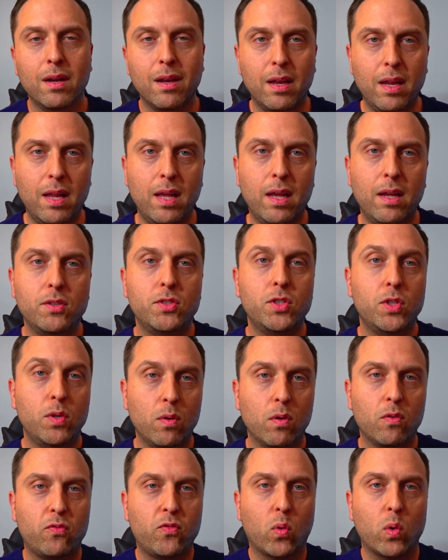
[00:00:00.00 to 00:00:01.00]
need 2
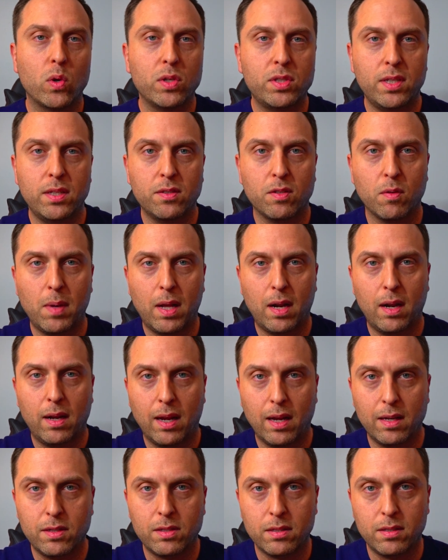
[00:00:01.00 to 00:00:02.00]
to 4 seizure
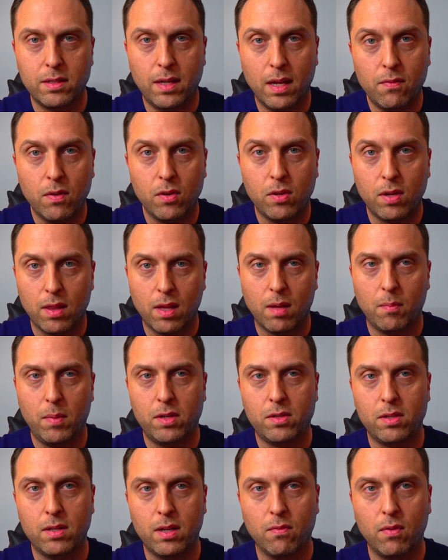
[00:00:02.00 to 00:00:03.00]
medications given to them
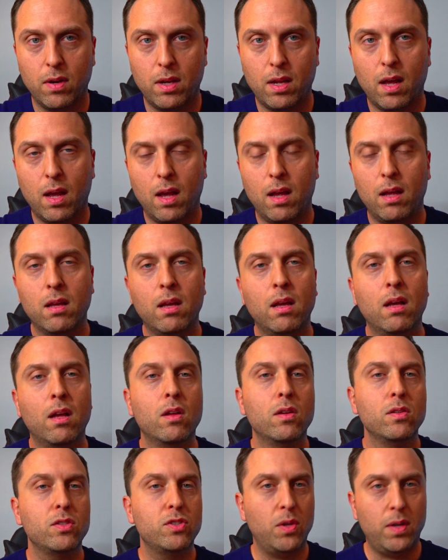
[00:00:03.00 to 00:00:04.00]
each and every day,
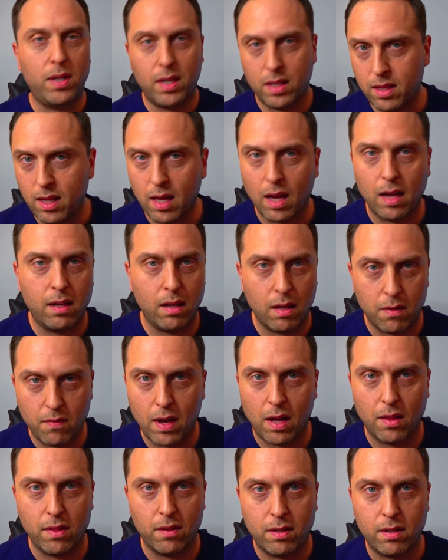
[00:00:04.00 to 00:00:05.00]
so you get the idea of
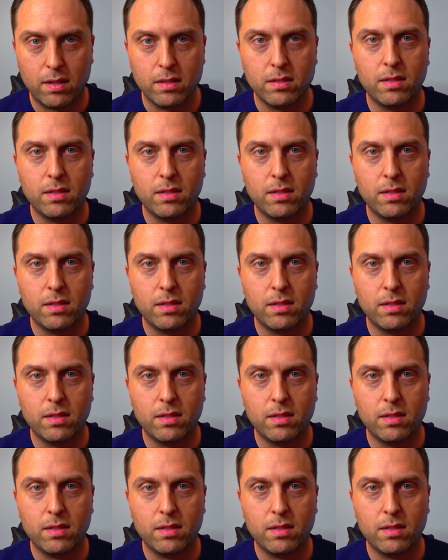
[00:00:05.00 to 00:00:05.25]
how this can